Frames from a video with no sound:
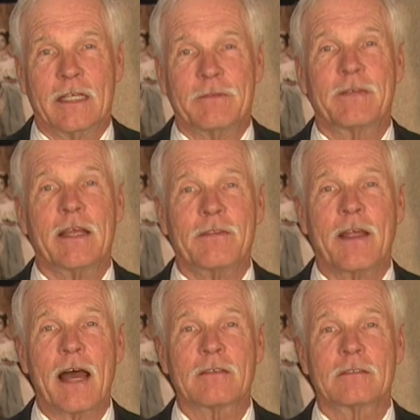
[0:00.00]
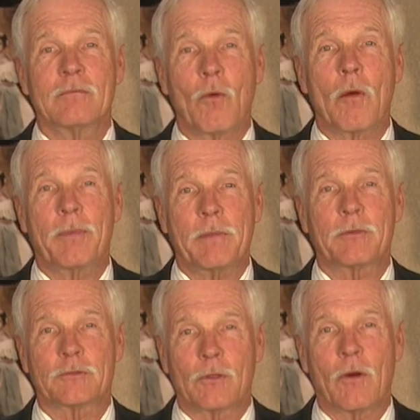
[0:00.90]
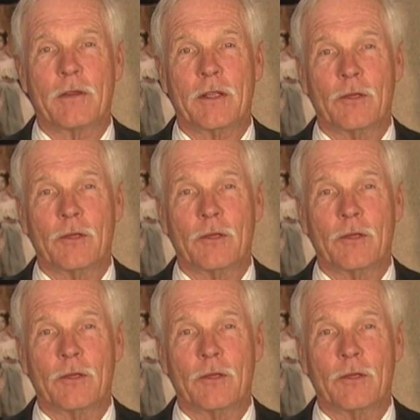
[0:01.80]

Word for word: If 10,000 more people join the